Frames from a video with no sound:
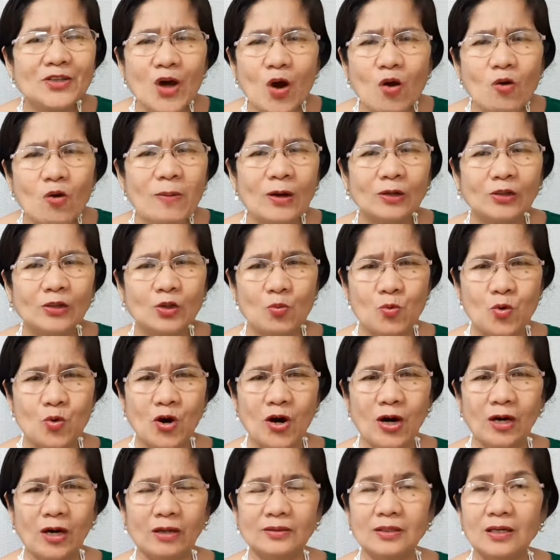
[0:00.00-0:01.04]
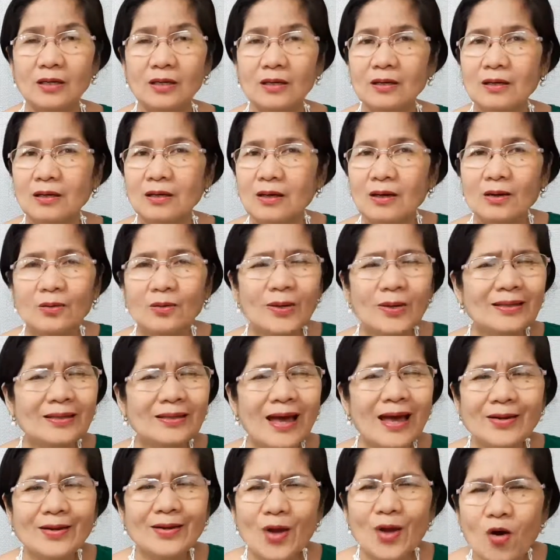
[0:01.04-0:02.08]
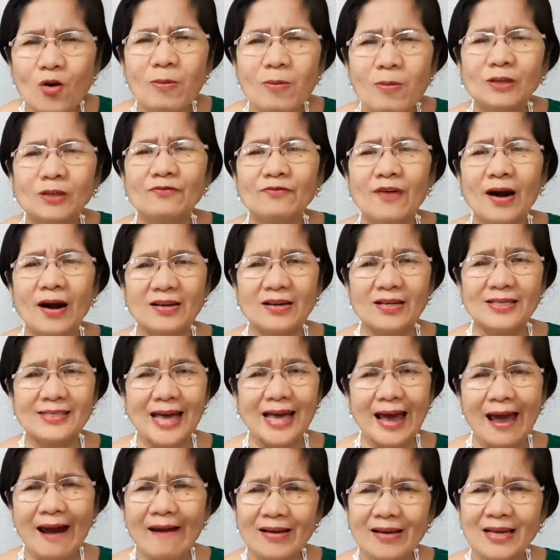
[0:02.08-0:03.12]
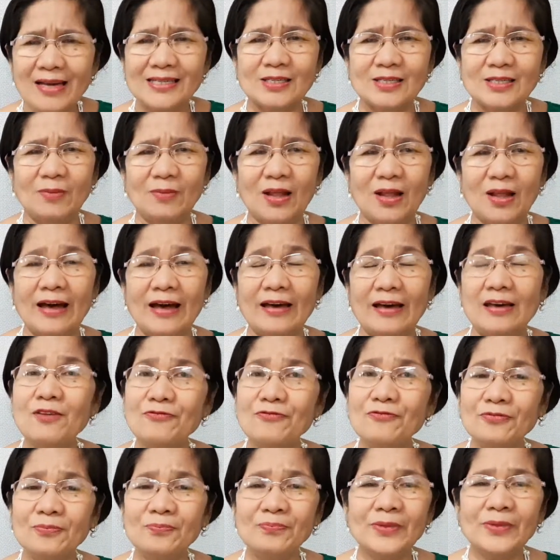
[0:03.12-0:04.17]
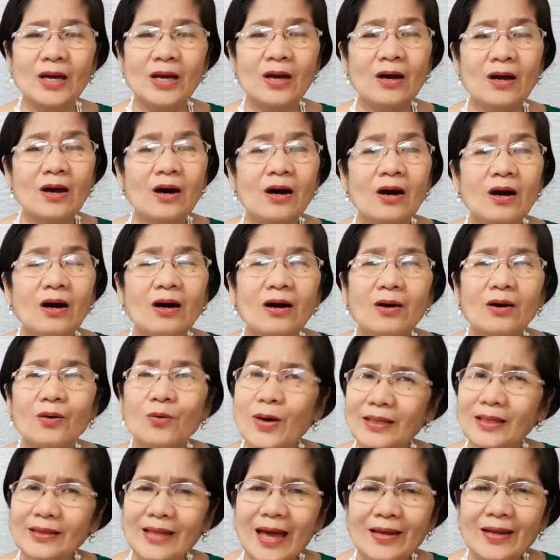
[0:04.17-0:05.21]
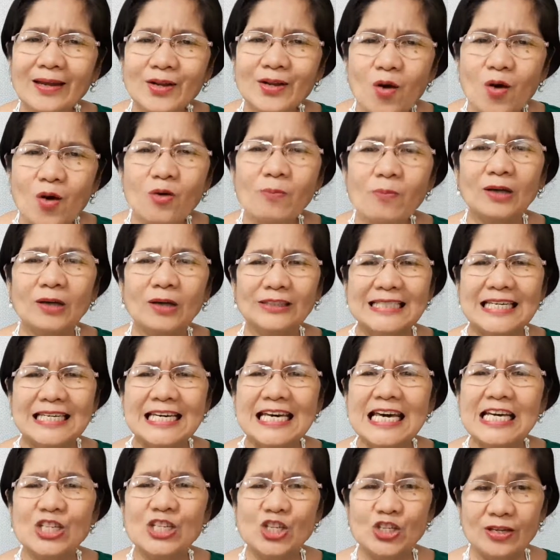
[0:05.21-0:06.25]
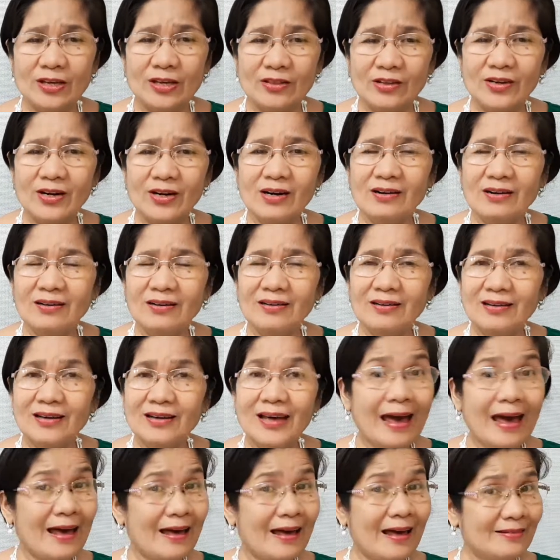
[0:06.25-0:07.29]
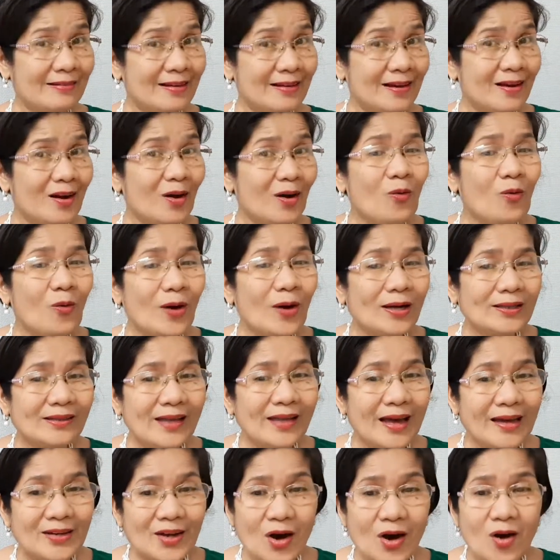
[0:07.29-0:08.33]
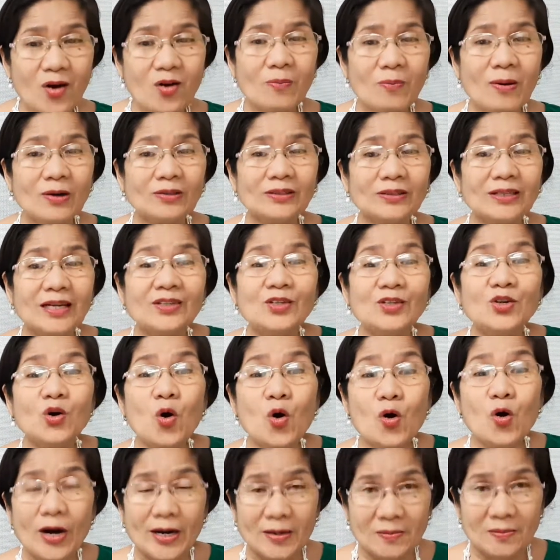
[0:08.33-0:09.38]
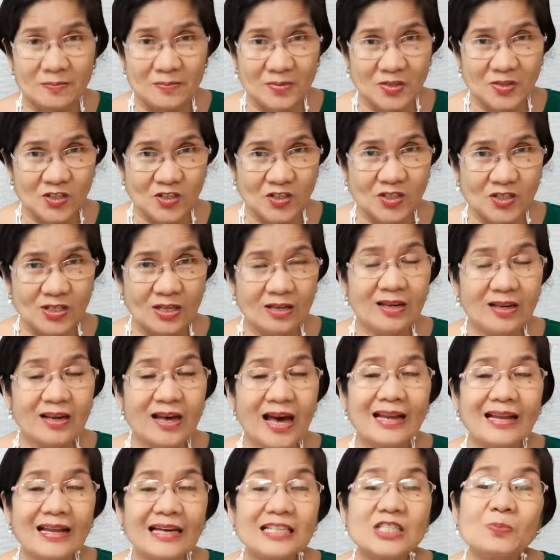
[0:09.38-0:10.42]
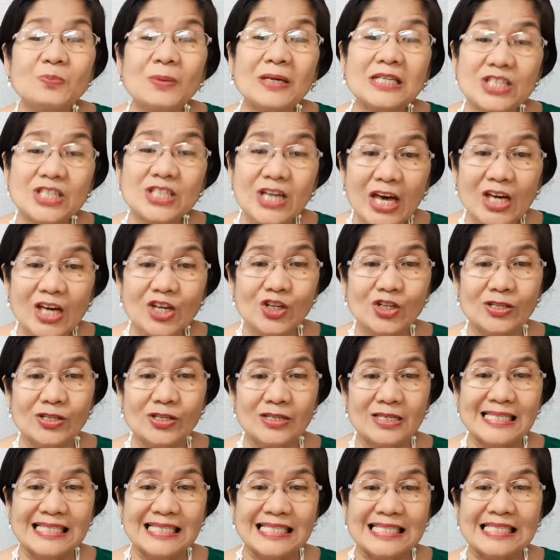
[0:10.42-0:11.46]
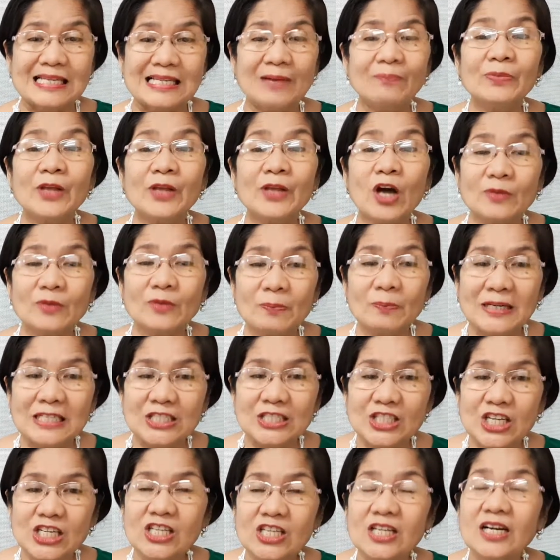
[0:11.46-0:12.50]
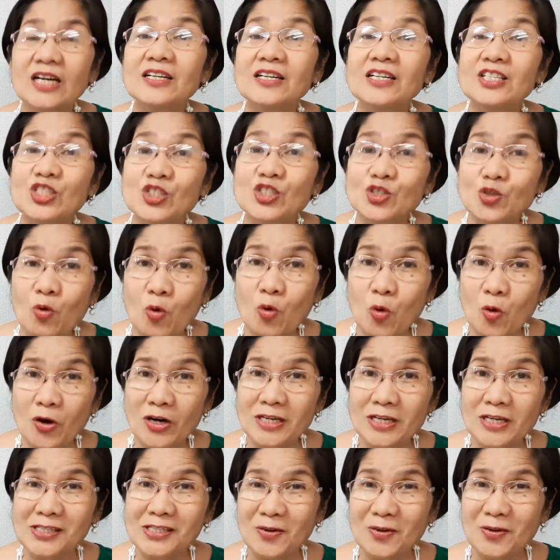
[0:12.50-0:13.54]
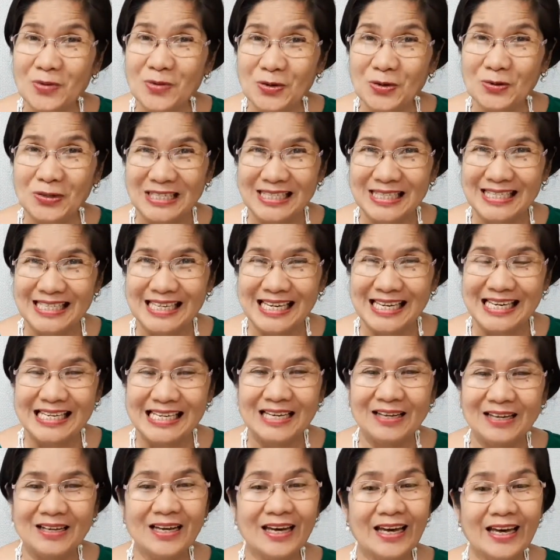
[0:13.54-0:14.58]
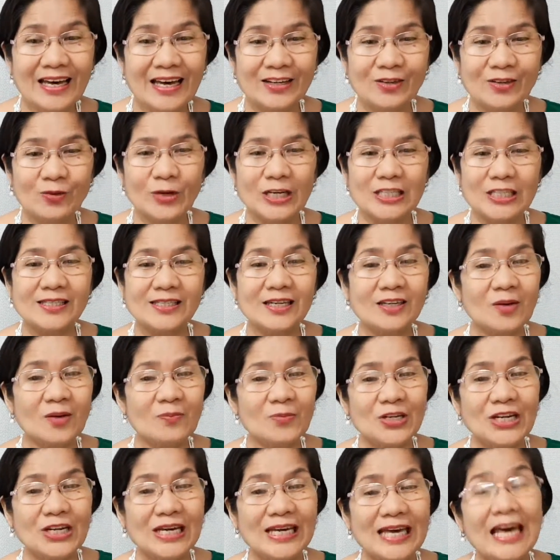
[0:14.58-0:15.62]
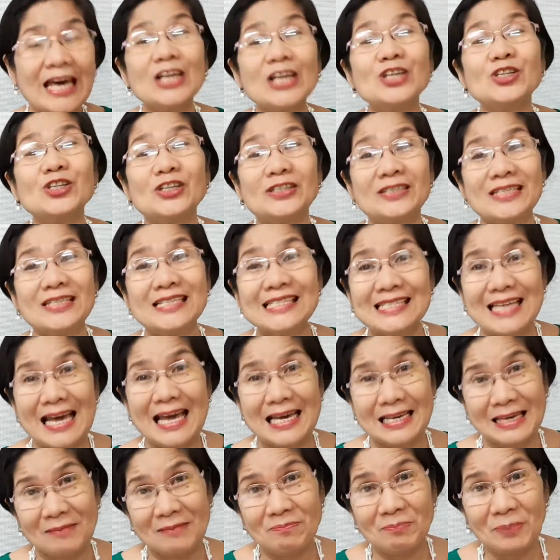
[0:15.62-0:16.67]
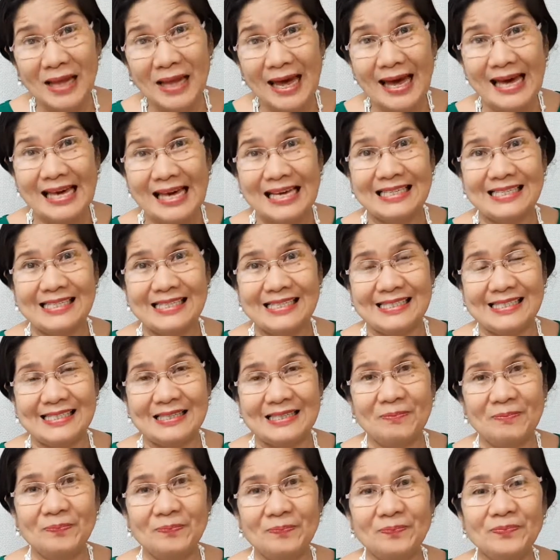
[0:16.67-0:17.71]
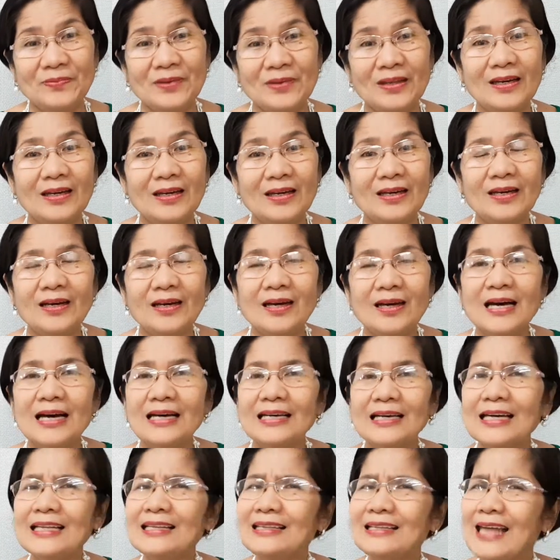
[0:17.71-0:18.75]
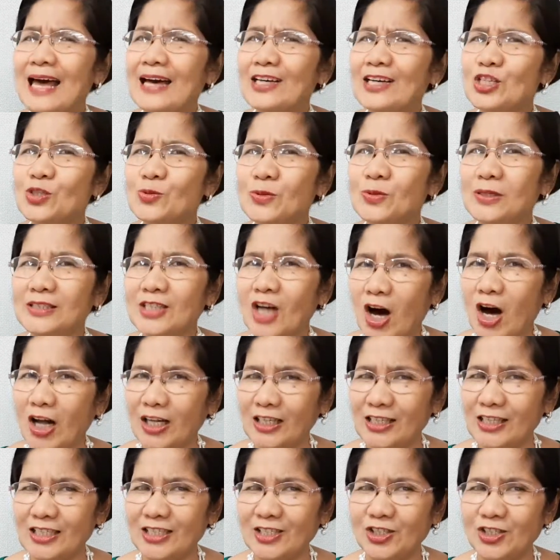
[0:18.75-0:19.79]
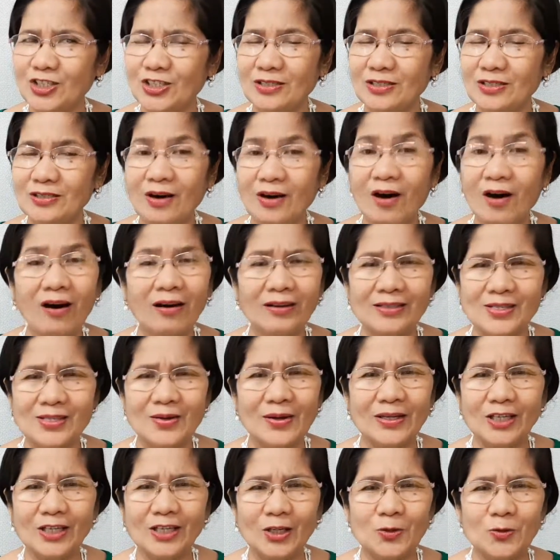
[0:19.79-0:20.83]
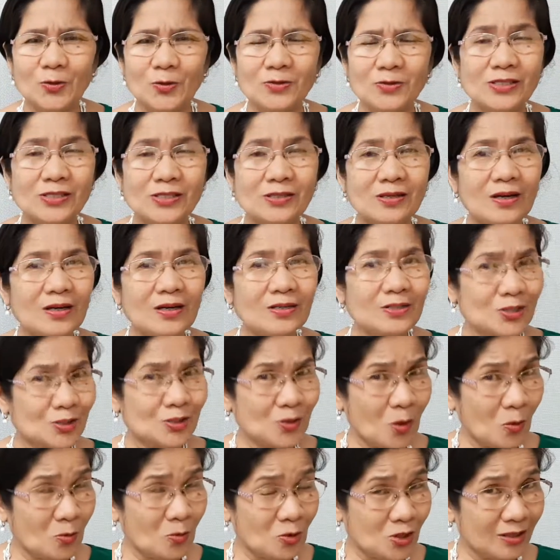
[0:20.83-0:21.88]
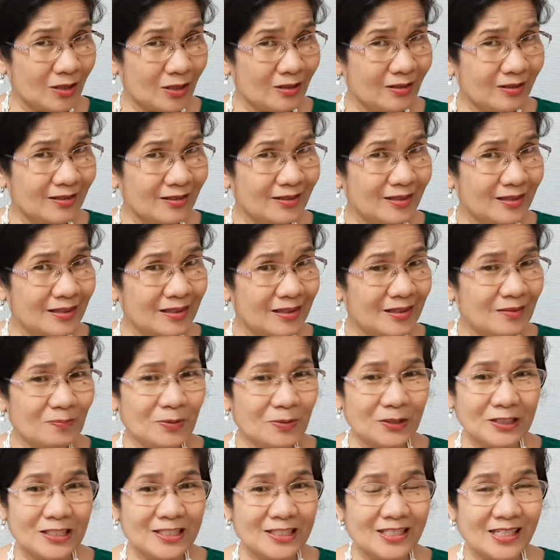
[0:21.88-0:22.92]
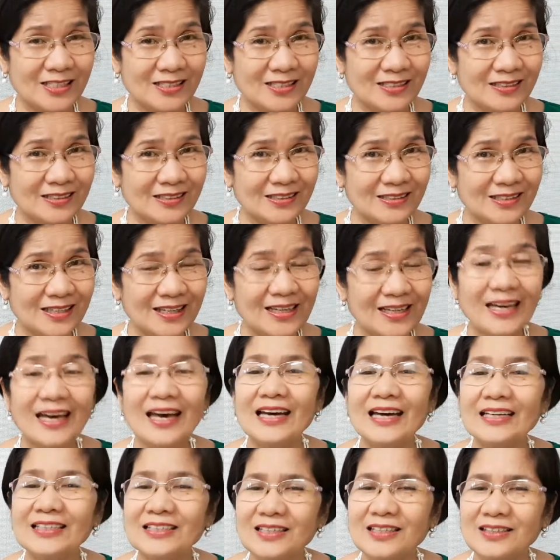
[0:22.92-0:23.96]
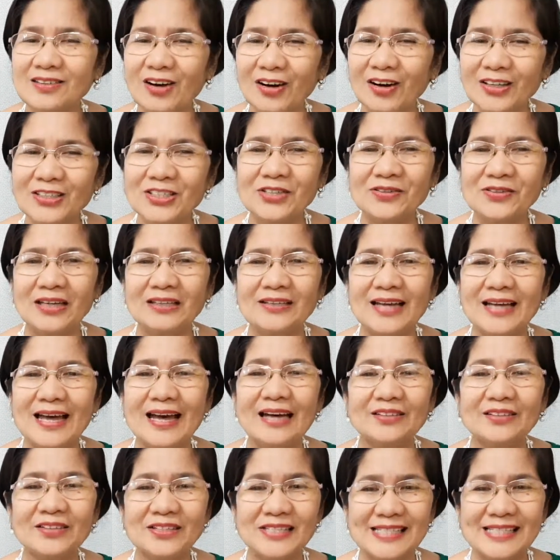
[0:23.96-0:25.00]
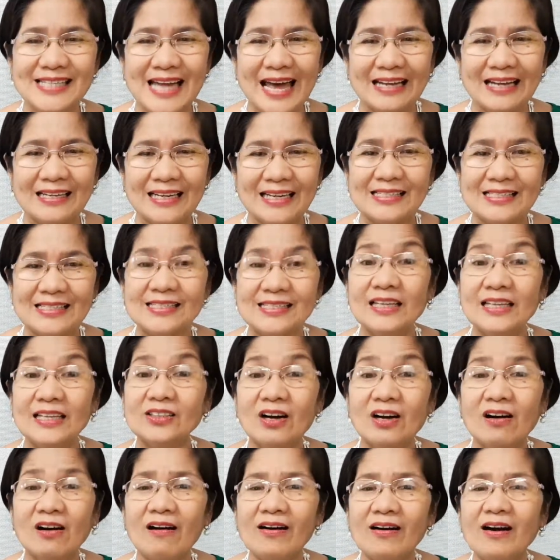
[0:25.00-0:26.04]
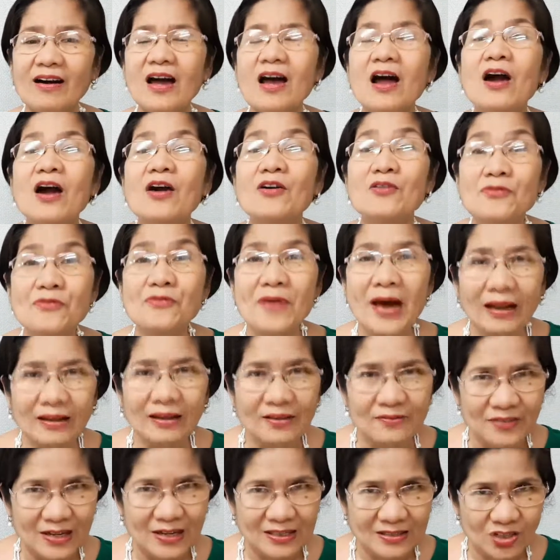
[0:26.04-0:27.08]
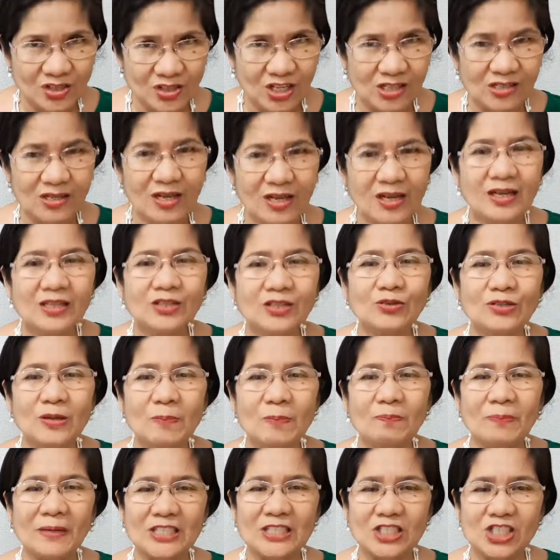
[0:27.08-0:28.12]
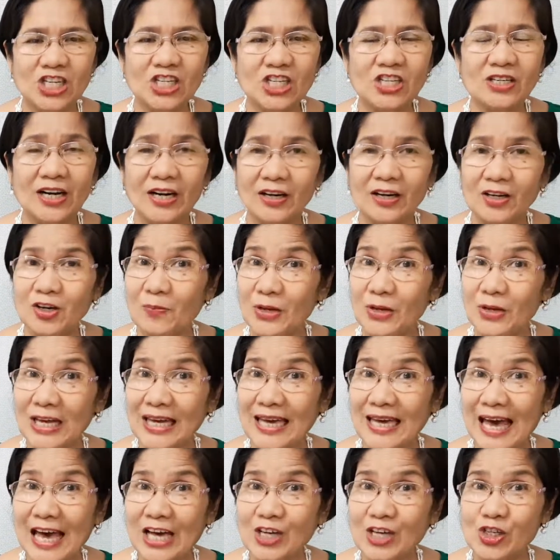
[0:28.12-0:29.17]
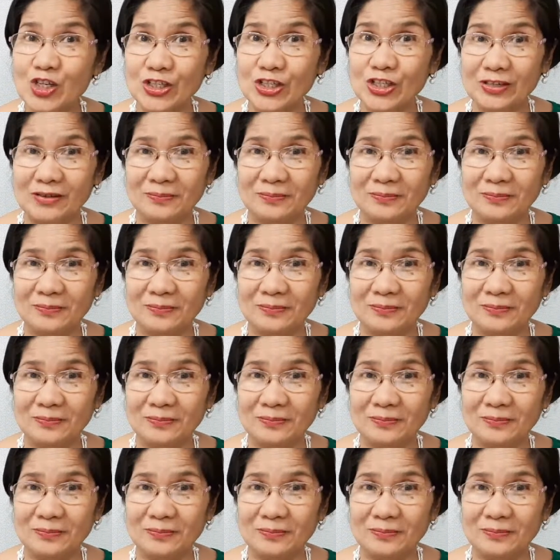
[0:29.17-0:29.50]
about the world, what they know about various areas of life, what they know about each other, and what they know about the norms and expectations of the particular discourse community in which the communication is taking place. Contextual knowledge also includes social, political, and cultural understandings that are relevant to the particular communication.